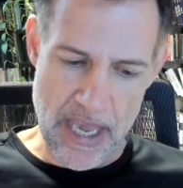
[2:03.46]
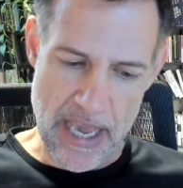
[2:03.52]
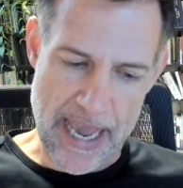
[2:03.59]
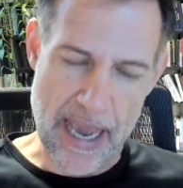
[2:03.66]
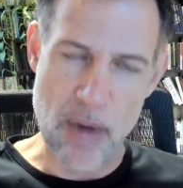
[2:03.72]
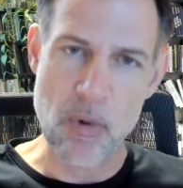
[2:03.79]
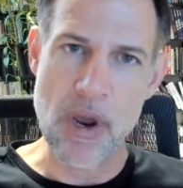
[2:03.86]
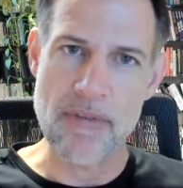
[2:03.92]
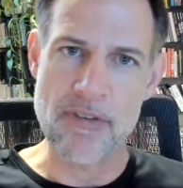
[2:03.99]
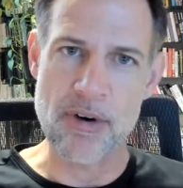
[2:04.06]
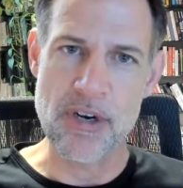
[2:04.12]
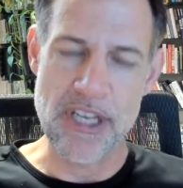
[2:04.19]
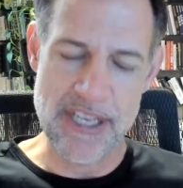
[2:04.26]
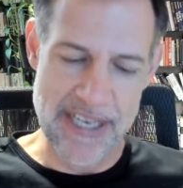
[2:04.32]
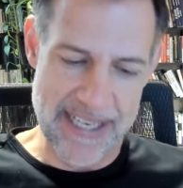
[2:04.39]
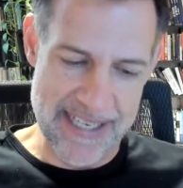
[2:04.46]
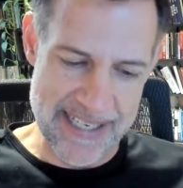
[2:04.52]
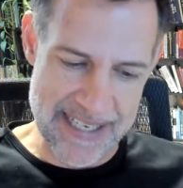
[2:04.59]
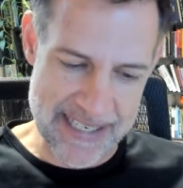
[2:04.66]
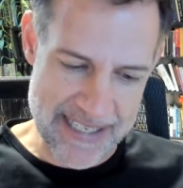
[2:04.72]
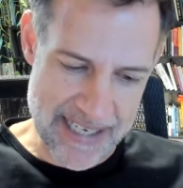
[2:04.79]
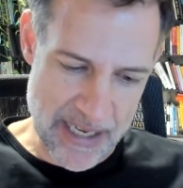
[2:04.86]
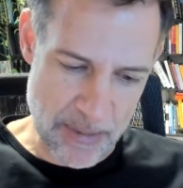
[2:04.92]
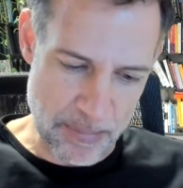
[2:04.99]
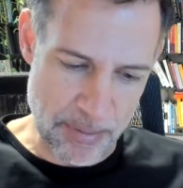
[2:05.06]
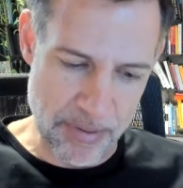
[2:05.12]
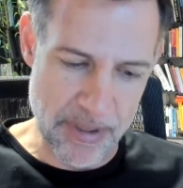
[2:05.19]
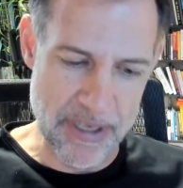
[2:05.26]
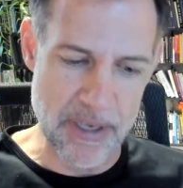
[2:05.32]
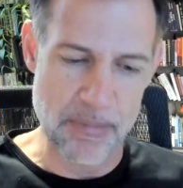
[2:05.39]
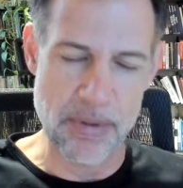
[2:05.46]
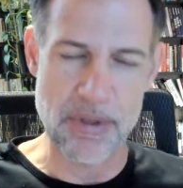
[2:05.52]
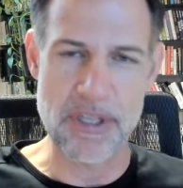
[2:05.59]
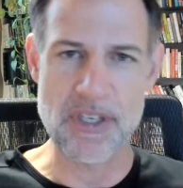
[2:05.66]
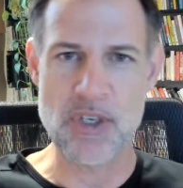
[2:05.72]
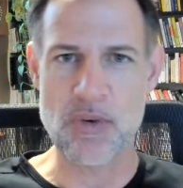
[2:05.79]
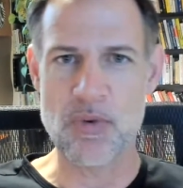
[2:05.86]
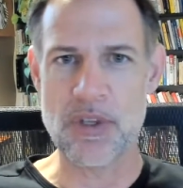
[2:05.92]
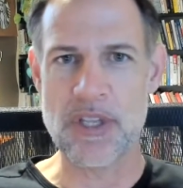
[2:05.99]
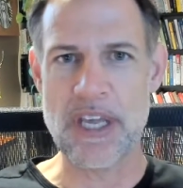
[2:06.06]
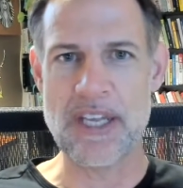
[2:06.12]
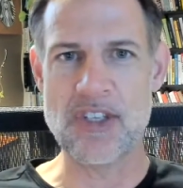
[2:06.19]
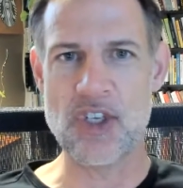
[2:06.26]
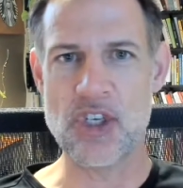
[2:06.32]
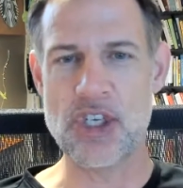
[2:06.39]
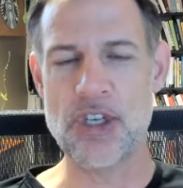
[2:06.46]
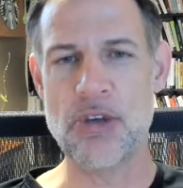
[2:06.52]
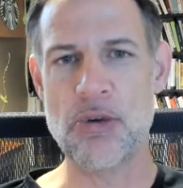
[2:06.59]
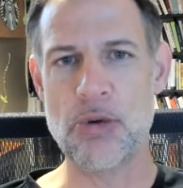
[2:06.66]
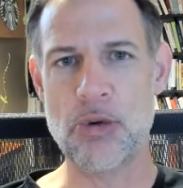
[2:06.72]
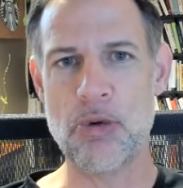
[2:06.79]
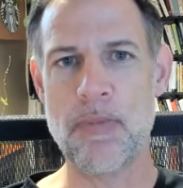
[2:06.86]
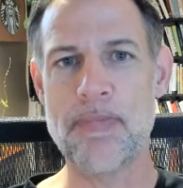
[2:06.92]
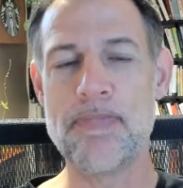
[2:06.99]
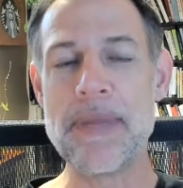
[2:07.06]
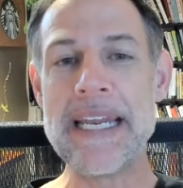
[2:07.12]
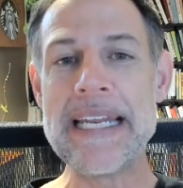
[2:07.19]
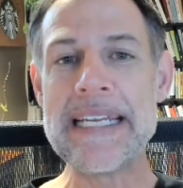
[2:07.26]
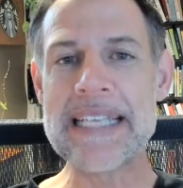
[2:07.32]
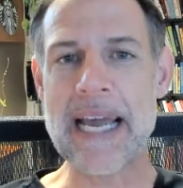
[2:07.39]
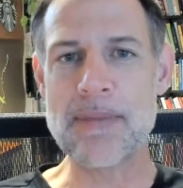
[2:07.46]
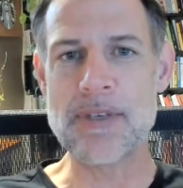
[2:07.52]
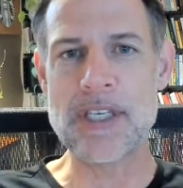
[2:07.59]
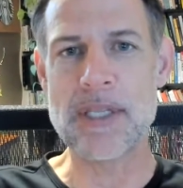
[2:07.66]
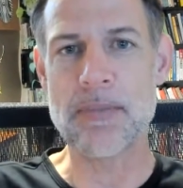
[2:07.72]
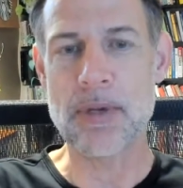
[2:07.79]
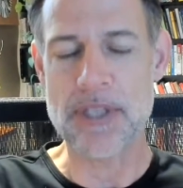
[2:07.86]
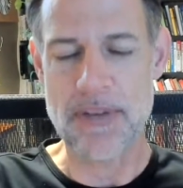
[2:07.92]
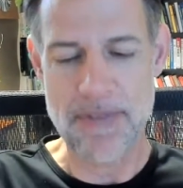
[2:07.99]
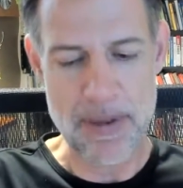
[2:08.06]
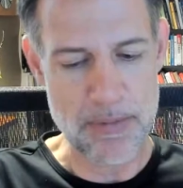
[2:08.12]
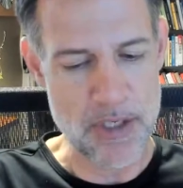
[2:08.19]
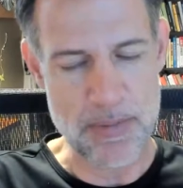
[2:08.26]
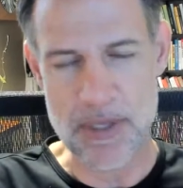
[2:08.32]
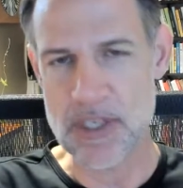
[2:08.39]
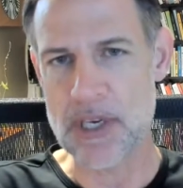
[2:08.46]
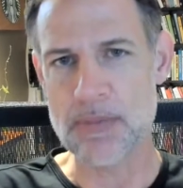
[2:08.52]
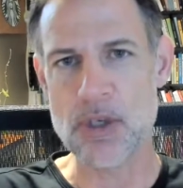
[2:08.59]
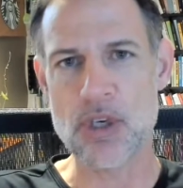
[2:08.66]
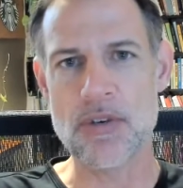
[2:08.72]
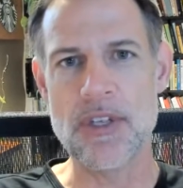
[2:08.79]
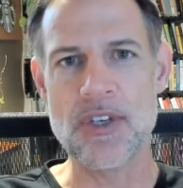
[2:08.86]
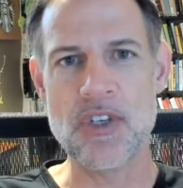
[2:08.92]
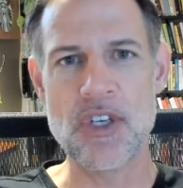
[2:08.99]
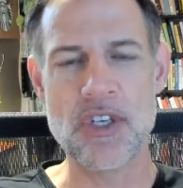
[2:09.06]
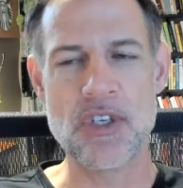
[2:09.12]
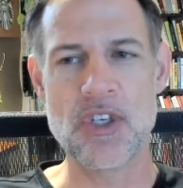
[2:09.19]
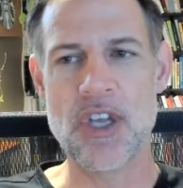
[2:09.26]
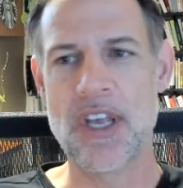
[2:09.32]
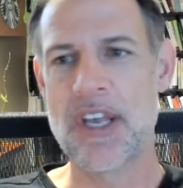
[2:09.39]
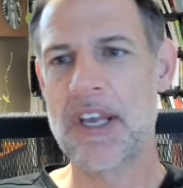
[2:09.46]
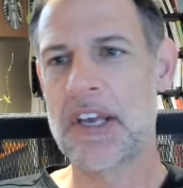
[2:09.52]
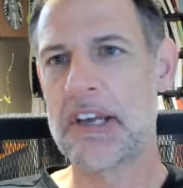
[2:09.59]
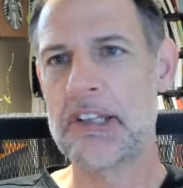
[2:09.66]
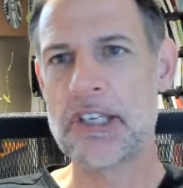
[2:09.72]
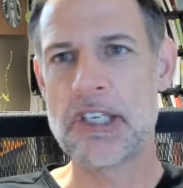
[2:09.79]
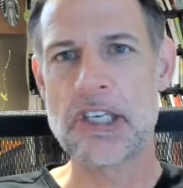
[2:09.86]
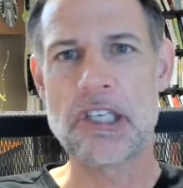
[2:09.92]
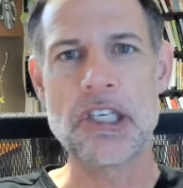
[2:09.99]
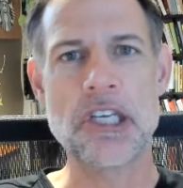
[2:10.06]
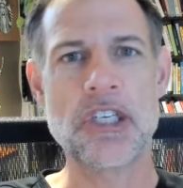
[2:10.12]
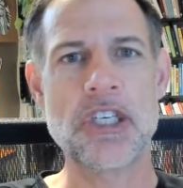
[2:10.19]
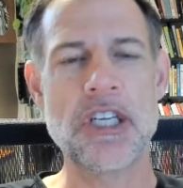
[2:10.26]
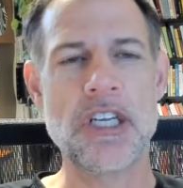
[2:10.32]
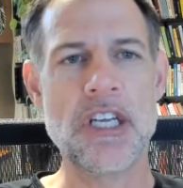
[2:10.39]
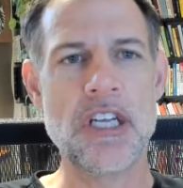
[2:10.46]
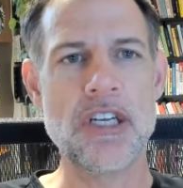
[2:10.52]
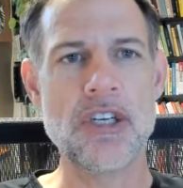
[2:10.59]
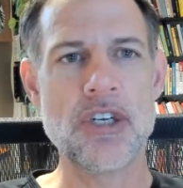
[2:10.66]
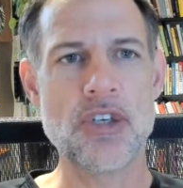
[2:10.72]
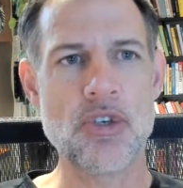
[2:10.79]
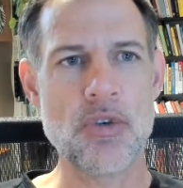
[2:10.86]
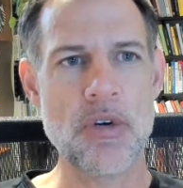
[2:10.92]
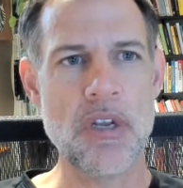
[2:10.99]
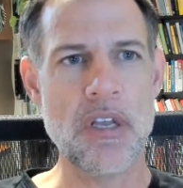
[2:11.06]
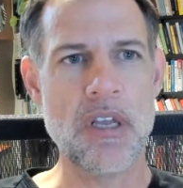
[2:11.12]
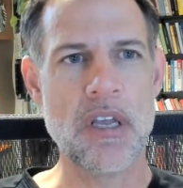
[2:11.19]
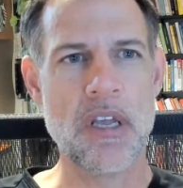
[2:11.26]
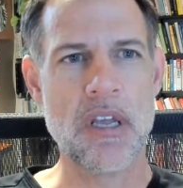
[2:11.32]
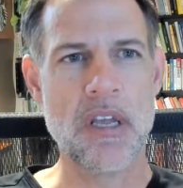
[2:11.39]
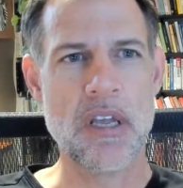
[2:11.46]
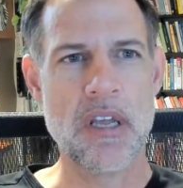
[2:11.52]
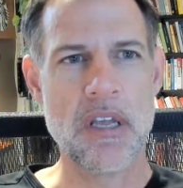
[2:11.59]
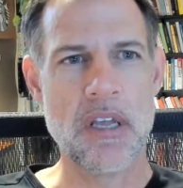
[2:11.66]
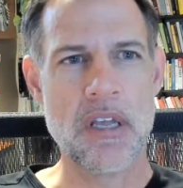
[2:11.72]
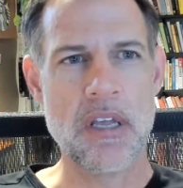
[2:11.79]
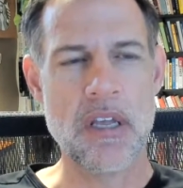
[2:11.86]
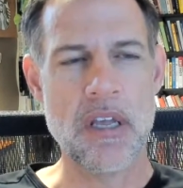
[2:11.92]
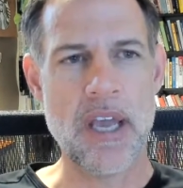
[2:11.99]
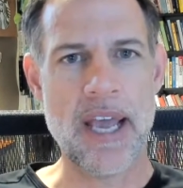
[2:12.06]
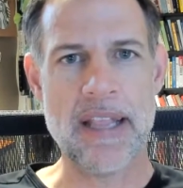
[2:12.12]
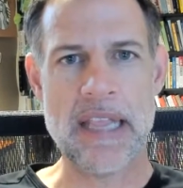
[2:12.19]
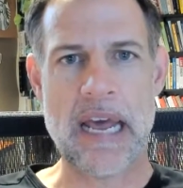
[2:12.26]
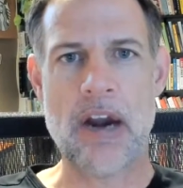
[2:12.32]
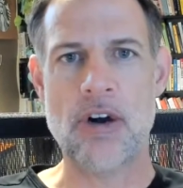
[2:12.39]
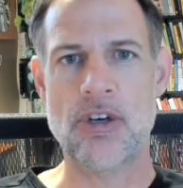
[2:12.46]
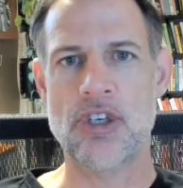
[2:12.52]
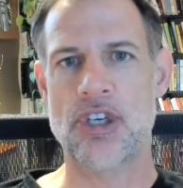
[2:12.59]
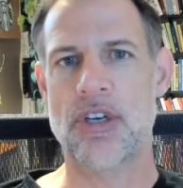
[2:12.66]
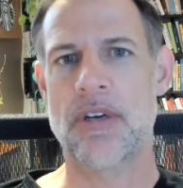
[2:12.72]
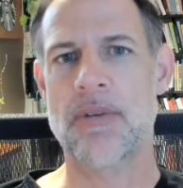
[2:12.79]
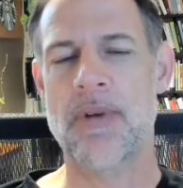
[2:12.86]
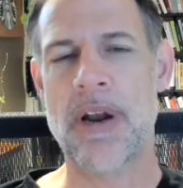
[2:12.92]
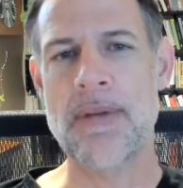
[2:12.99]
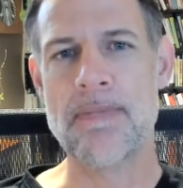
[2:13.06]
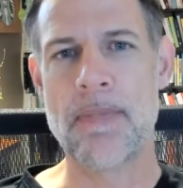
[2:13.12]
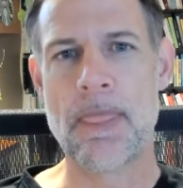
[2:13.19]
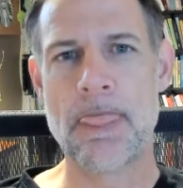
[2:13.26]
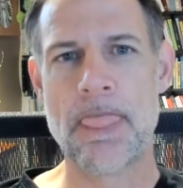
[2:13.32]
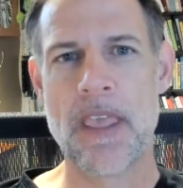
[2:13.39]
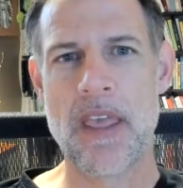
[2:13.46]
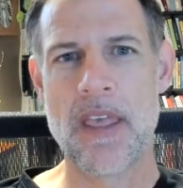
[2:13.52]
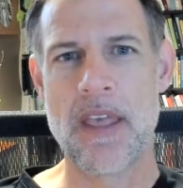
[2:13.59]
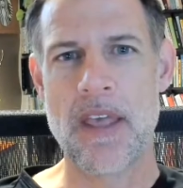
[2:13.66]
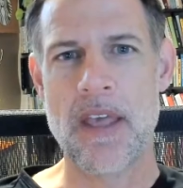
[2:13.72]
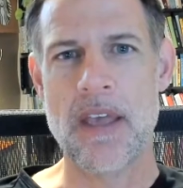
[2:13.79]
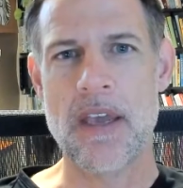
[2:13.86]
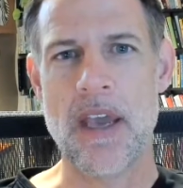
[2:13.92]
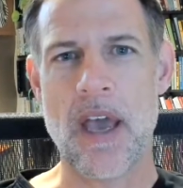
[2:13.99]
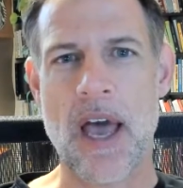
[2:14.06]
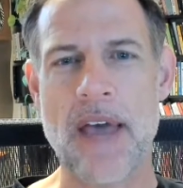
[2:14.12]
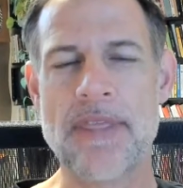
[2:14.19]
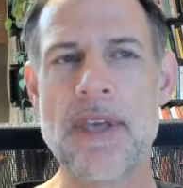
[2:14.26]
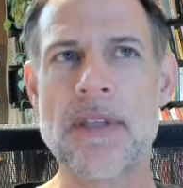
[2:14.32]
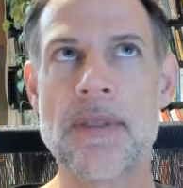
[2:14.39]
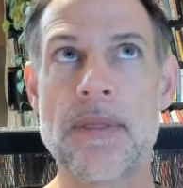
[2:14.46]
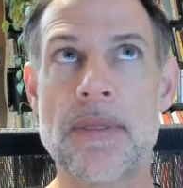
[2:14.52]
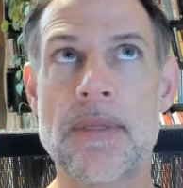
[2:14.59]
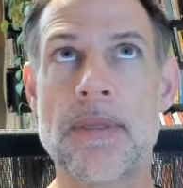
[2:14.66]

However, it is applicable as it relates to many times in the multifamily space, and I'm sure this is this exists in industry at large, right? I think